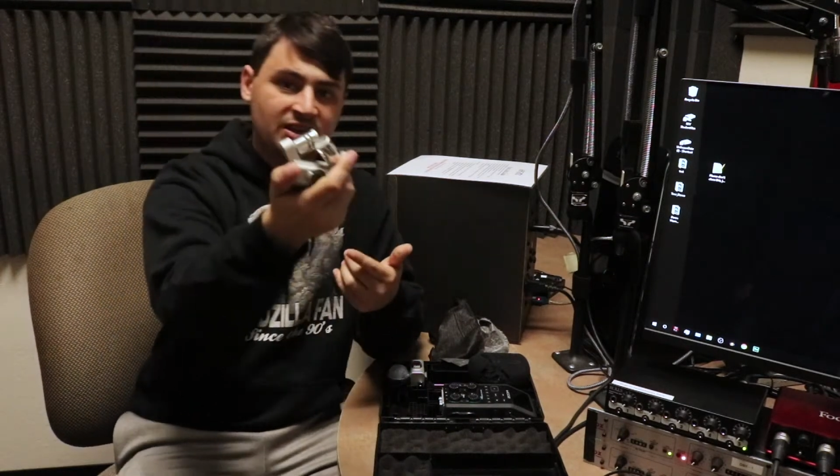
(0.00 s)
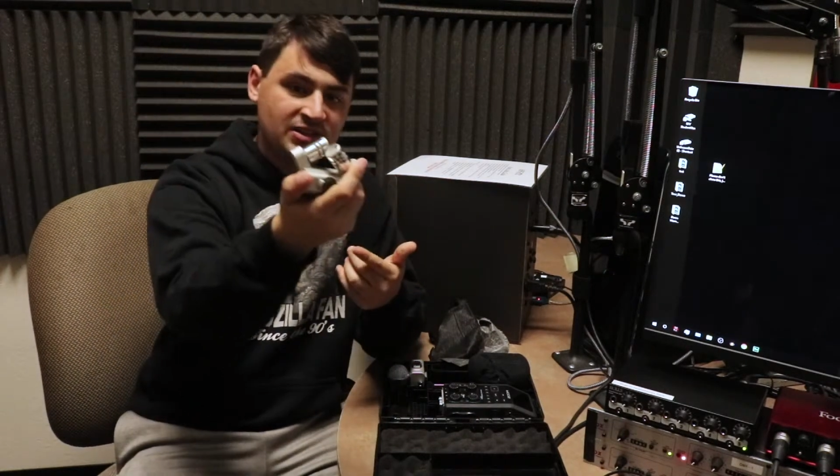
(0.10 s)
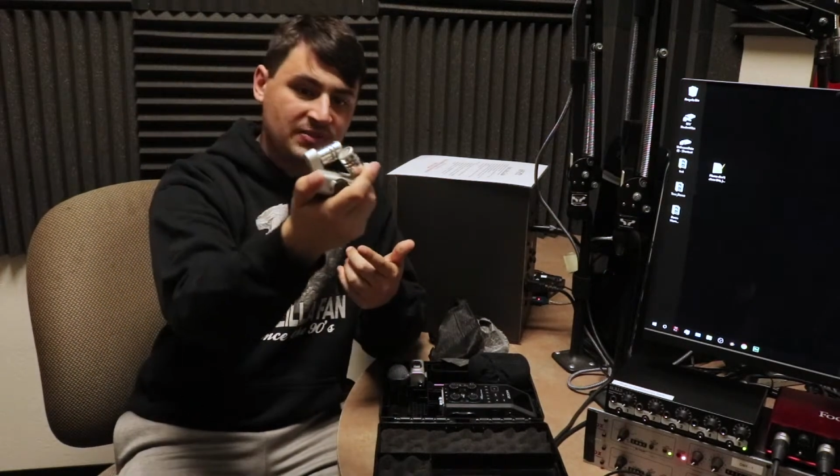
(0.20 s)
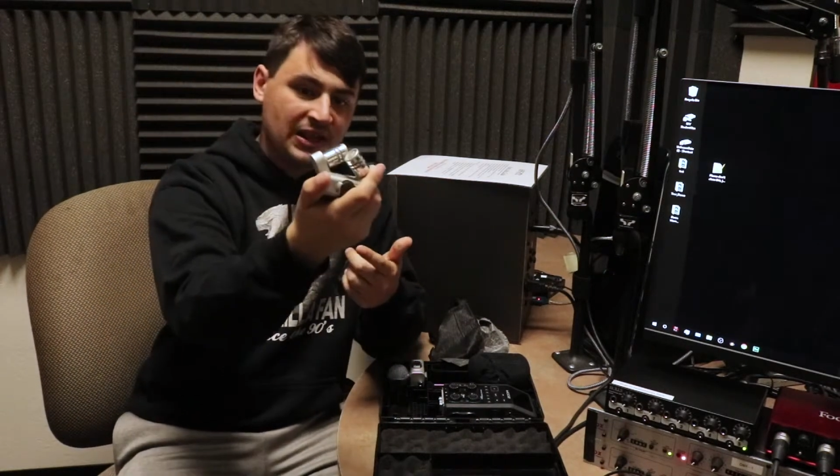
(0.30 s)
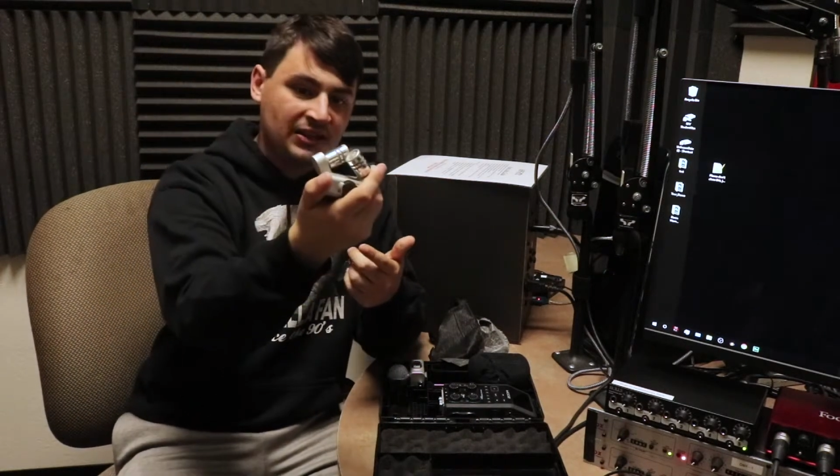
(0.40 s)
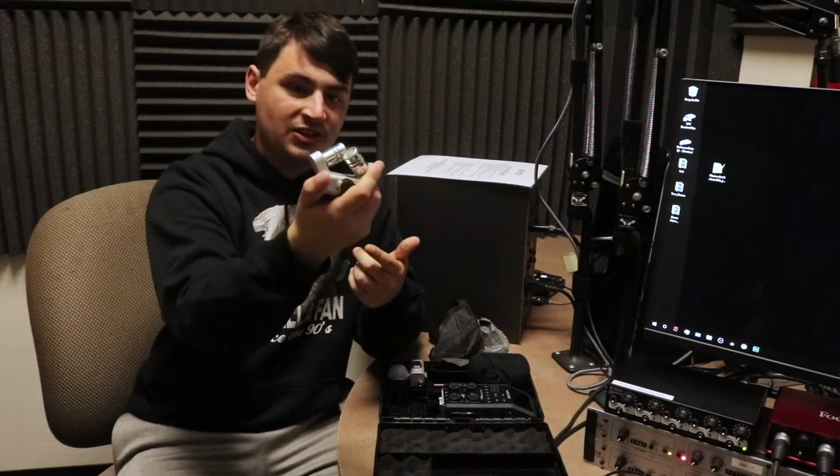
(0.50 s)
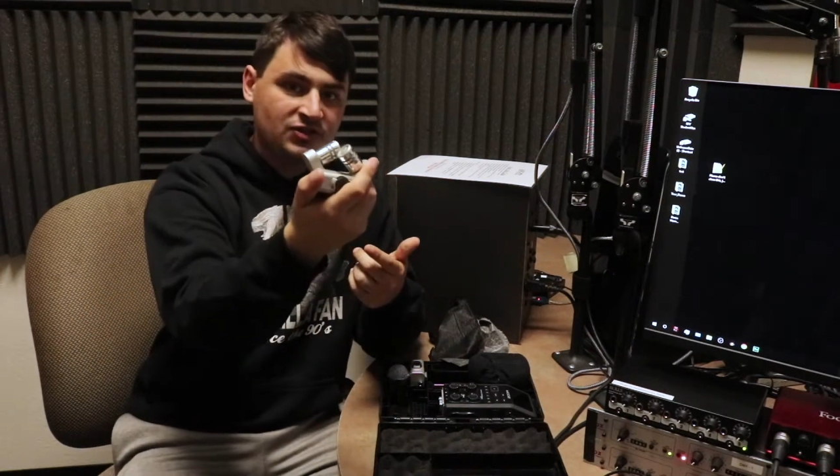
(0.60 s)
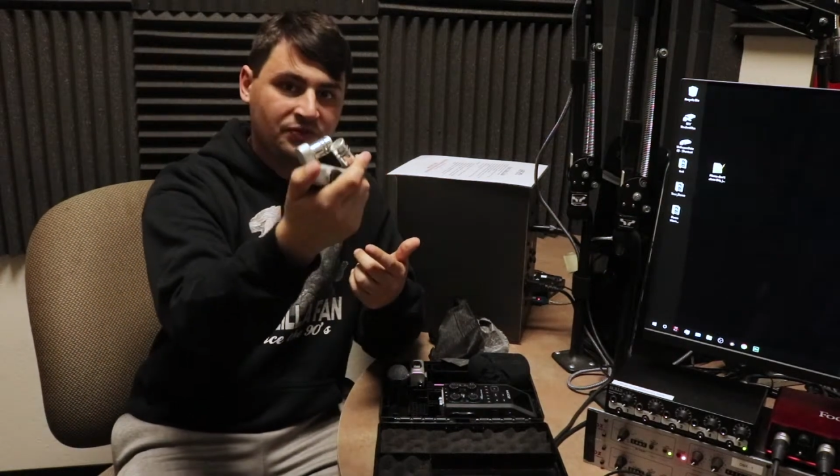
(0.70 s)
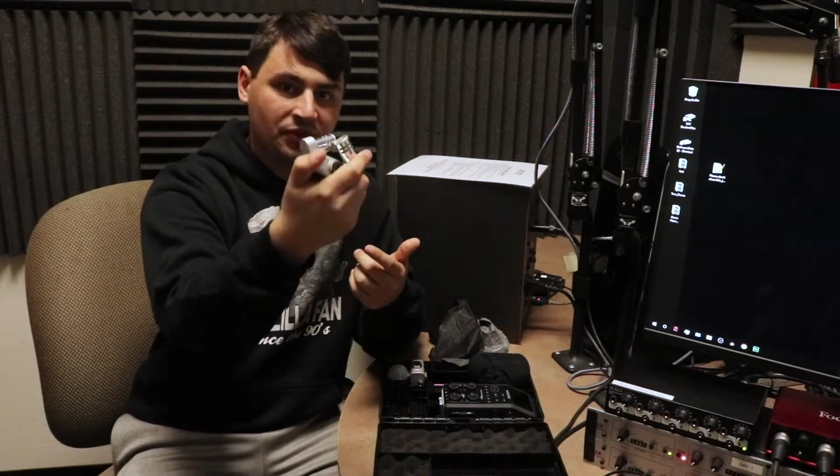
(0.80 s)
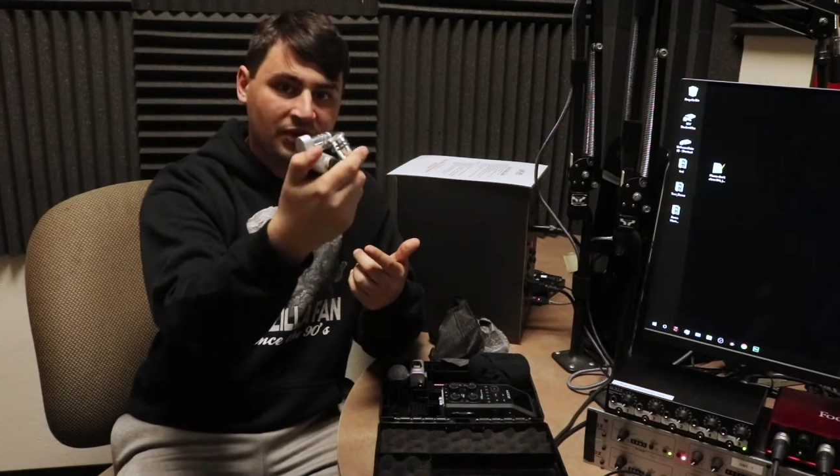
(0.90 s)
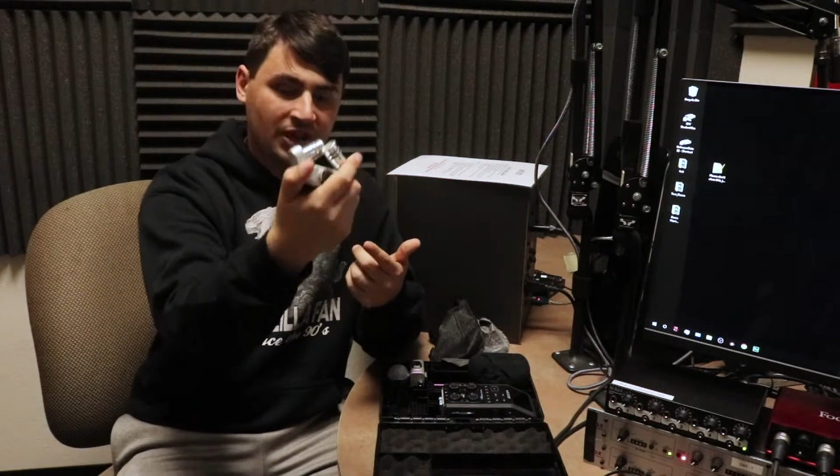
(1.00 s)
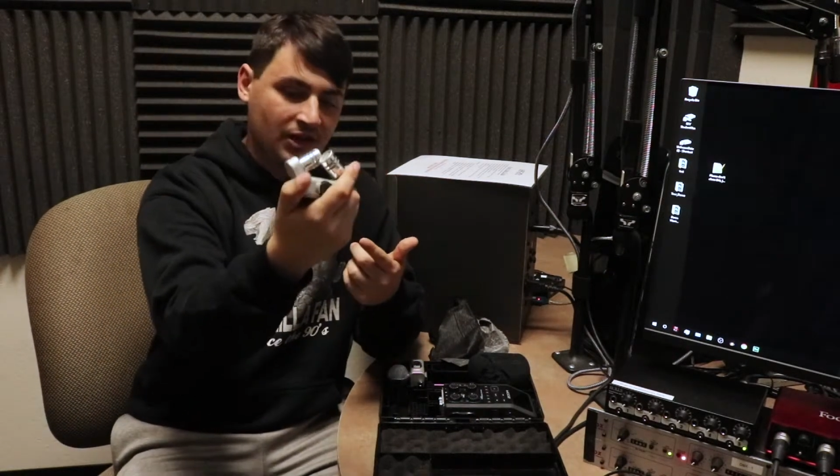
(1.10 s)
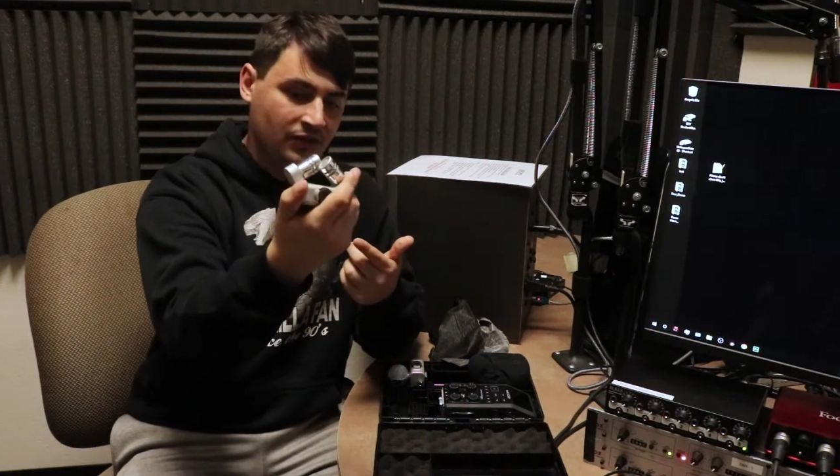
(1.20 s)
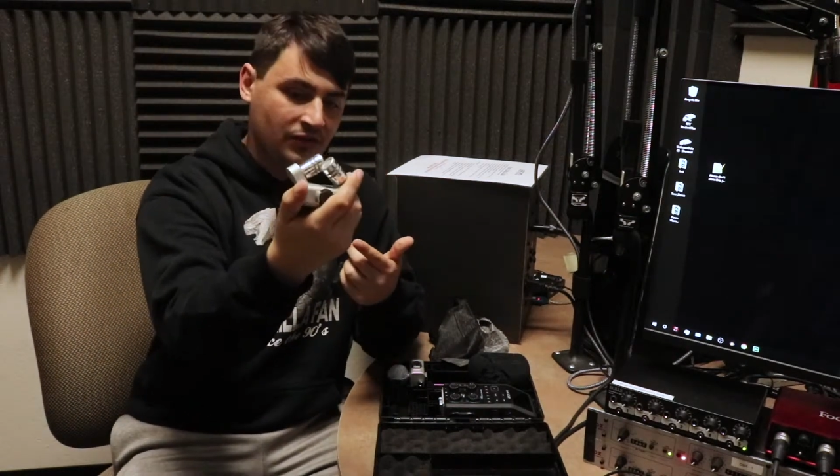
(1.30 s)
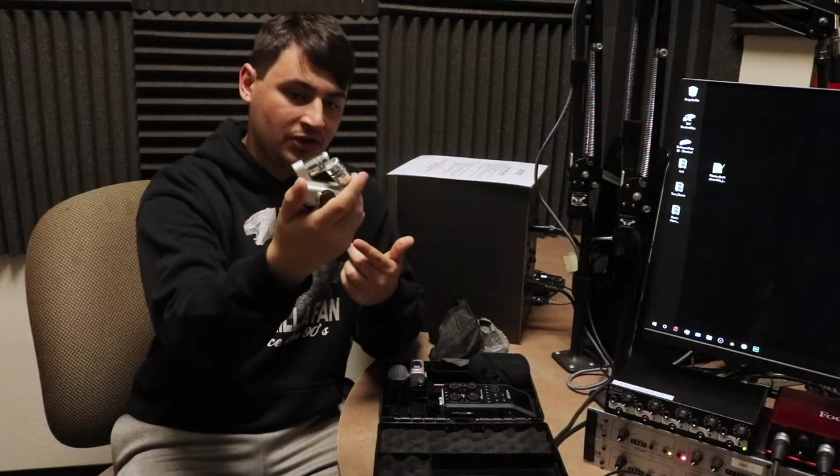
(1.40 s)
is mainly used for an
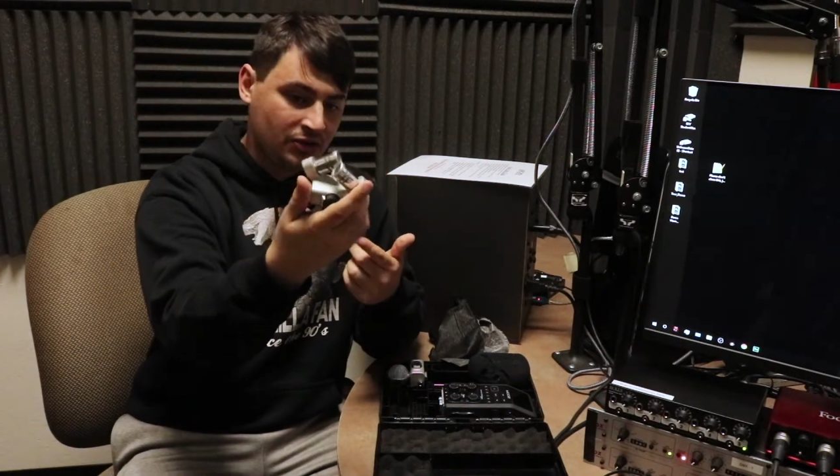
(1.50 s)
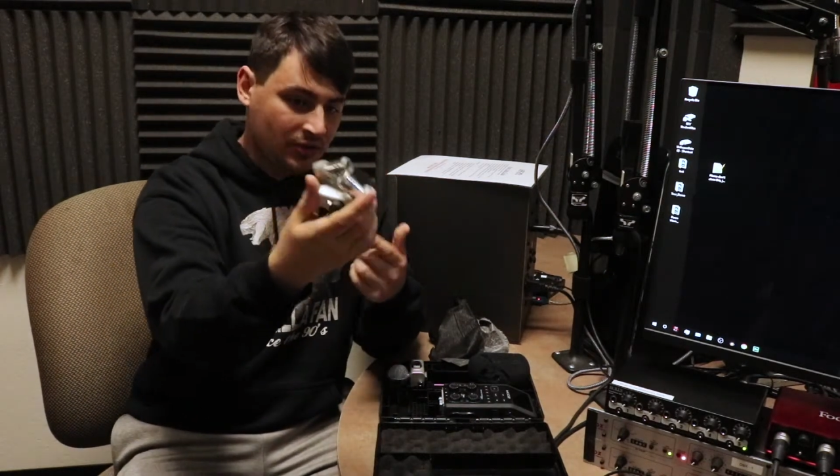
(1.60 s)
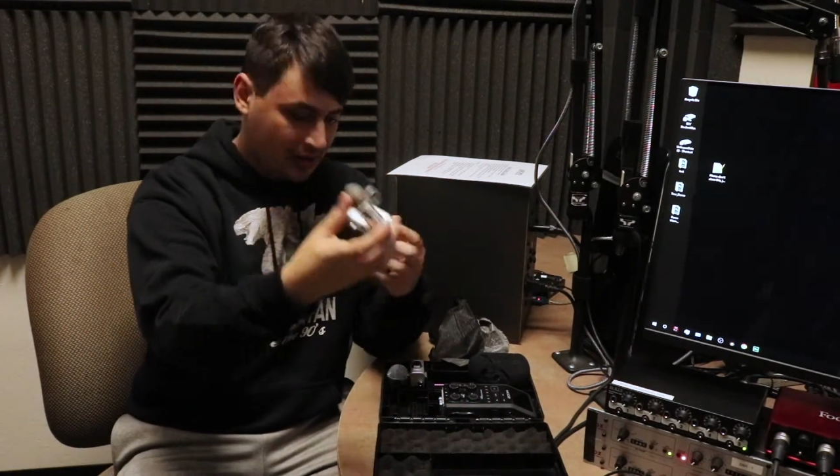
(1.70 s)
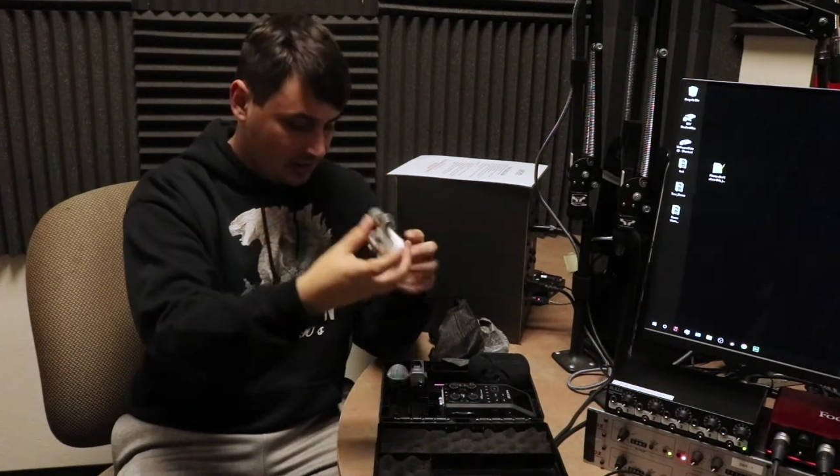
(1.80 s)
interview,